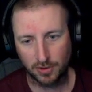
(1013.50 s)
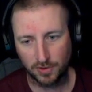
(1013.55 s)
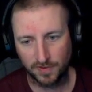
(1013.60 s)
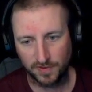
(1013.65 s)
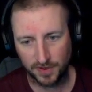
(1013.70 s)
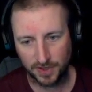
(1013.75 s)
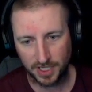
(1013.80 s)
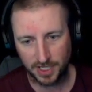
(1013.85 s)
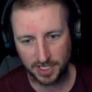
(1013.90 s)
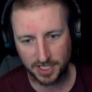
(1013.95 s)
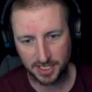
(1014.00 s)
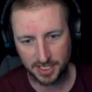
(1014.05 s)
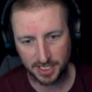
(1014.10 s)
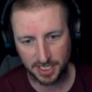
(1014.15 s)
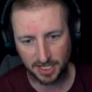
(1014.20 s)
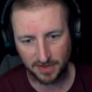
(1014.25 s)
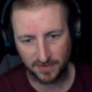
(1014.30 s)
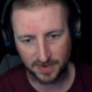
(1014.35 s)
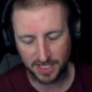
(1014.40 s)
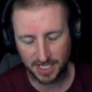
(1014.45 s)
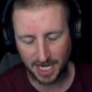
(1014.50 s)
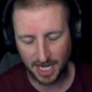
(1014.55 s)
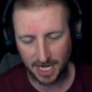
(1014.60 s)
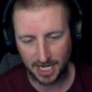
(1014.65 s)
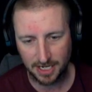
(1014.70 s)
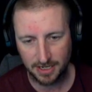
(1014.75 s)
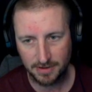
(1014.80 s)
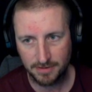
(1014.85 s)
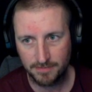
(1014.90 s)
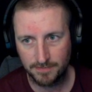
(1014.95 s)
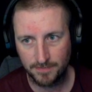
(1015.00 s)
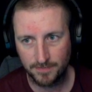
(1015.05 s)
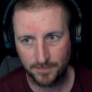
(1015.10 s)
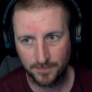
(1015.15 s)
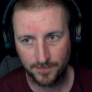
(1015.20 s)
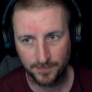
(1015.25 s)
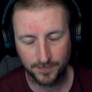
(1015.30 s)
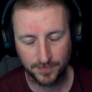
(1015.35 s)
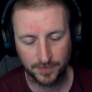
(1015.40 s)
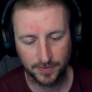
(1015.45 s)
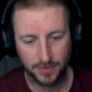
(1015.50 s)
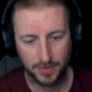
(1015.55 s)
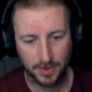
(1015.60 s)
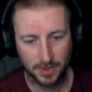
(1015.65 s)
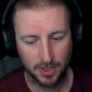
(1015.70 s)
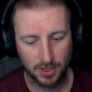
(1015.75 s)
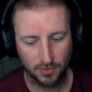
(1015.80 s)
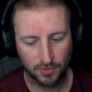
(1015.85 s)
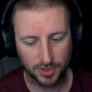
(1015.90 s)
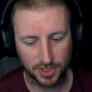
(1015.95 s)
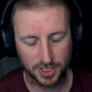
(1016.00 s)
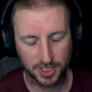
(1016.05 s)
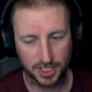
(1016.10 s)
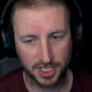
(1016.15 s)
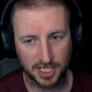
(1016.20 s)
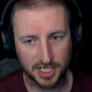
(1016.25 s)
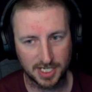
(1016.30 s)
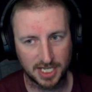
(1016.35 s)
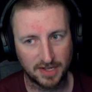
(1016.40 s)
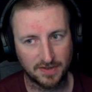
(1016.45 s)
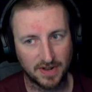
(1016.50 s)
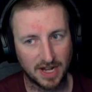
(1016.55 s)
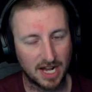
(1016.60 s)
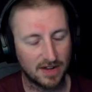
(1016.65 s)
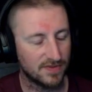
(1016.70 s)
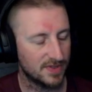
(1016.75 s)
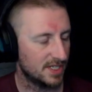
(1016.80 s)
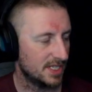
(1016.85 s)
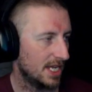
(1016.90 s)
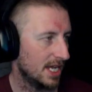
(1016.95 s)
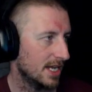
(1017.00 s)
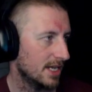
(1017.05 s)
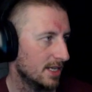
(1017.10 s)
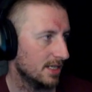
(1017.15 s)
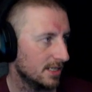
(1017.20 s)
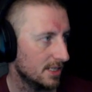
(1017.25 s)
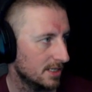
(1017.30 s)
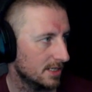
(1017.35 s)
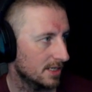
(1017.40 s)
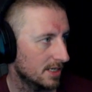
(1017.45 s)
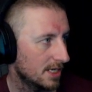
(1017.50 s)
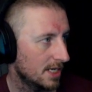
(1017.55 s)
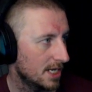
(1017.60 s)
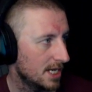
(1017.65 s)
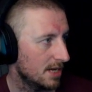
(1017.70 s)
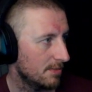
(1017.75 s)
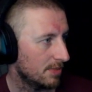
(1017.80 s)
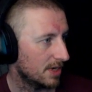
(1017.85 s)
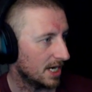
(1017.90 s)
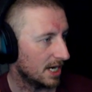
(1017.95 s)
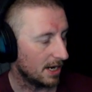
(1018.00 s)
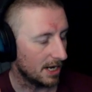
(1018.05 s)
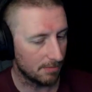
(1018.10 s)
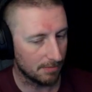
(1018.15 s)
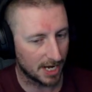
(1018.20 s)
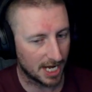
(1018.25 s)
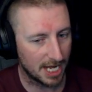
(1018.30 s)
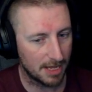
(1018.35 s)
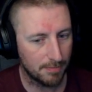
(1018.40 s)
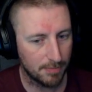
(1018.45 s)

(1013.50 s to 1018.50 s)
go for this and save the 10, which is going to save half a second. But in my